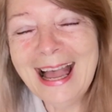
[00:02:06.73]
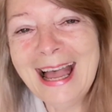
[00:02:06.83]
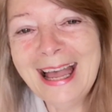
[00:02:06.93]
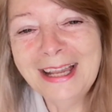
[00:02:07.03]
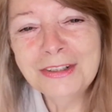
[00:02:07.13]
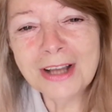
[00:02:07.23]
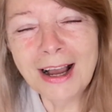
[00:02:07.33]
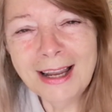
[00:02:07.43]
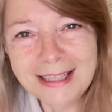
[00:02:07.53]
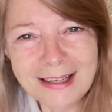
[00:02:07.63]
and
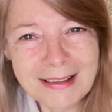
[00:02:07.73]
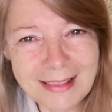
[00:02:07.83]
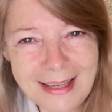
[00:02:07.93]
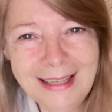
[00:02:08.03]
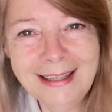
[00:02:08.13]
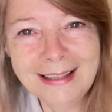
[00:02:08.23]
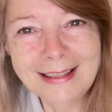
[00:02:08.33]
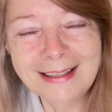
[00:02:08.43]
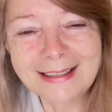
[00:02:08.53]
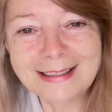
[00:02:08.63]
I did think
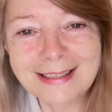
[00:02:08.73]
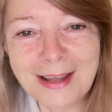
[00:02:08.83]
that